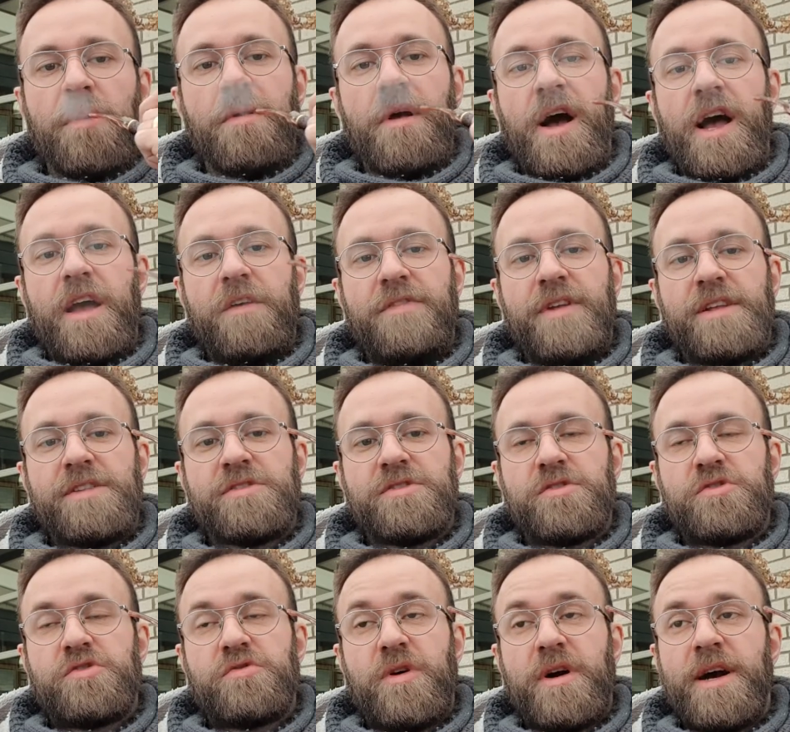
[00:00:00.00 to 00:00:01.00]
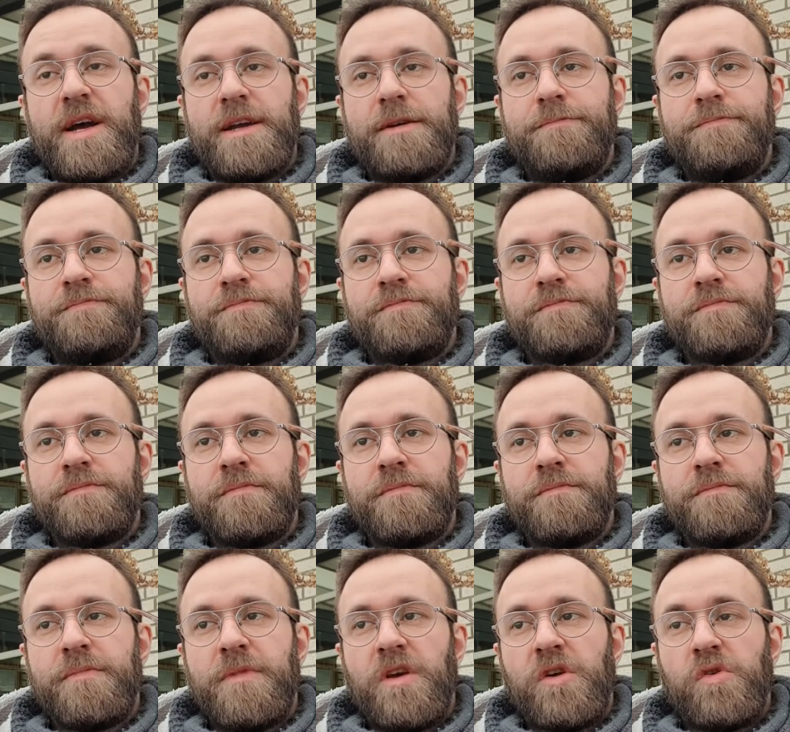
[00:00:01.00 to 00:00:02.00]
I have yet to try
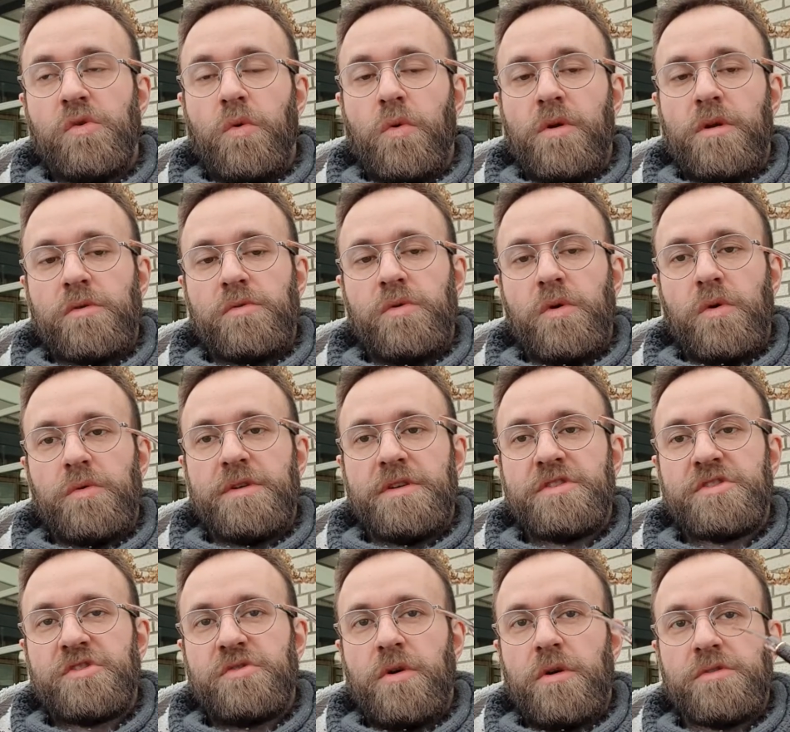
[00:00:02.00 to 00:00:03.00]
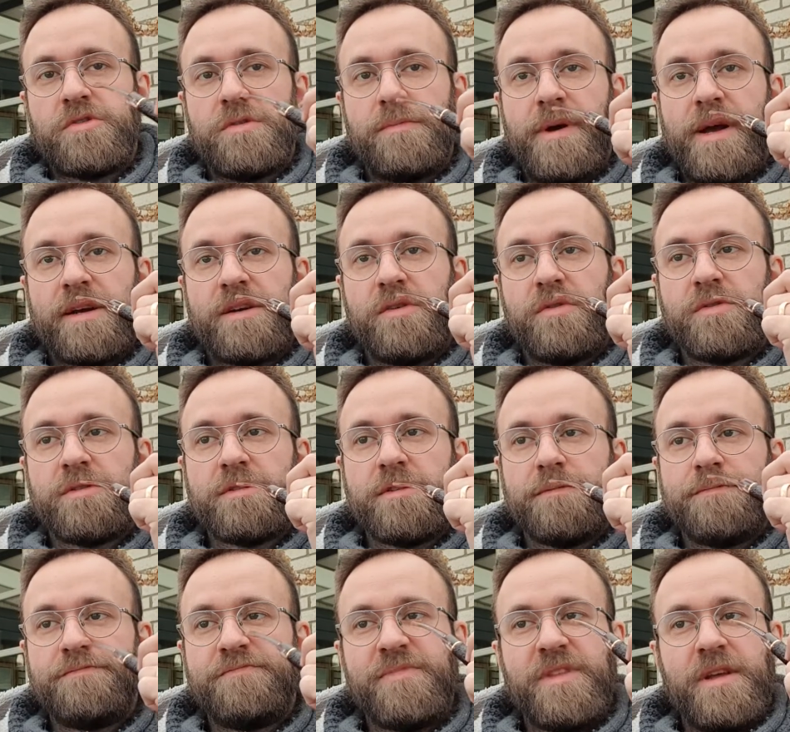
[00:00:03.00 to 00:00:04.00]
quote unquote strong tobaccos,
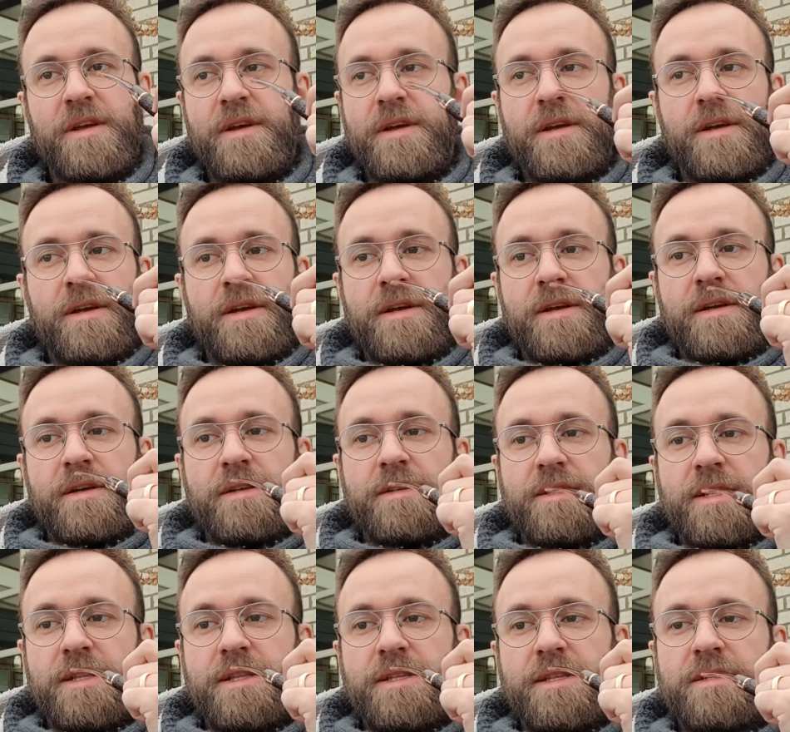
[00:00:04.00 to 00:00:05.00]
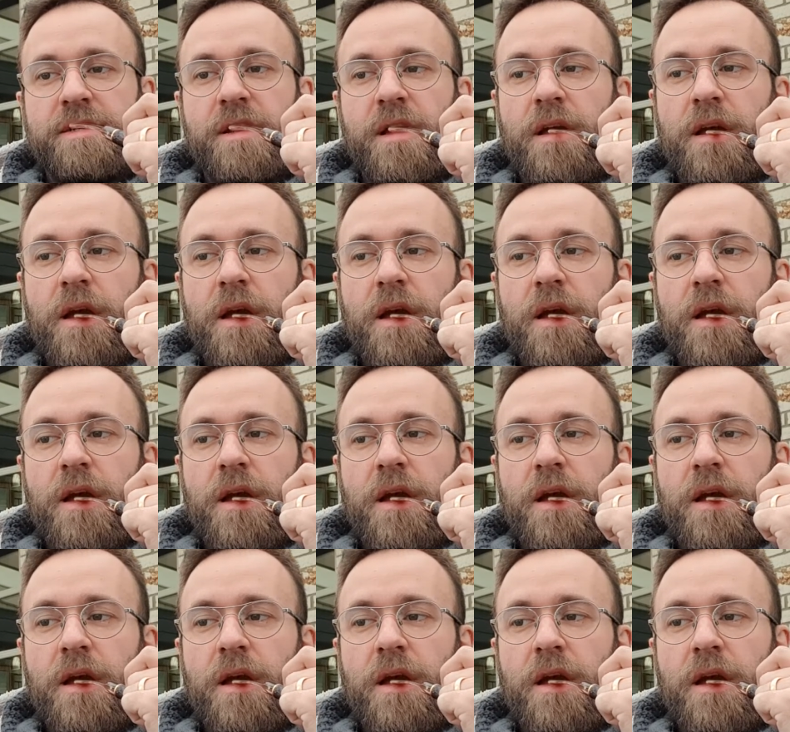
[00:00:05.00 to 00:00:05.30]
since